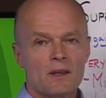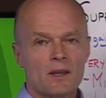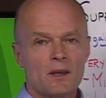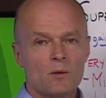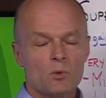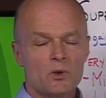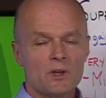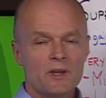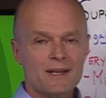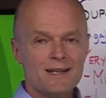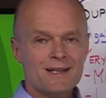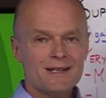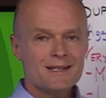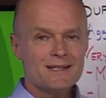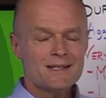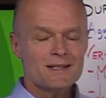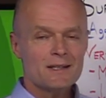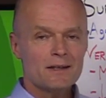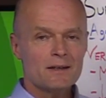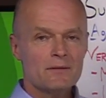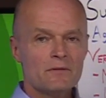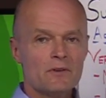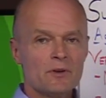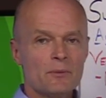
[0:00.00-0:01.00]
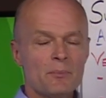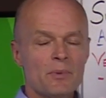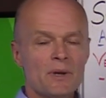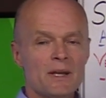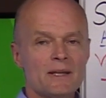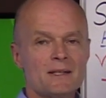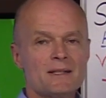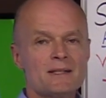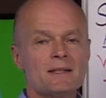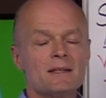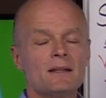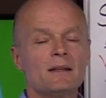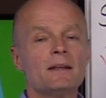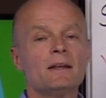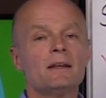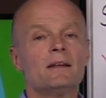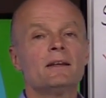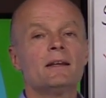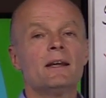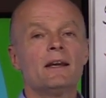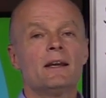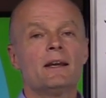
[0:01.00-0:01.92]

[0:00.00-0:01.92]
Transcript: And when they discovered penicillin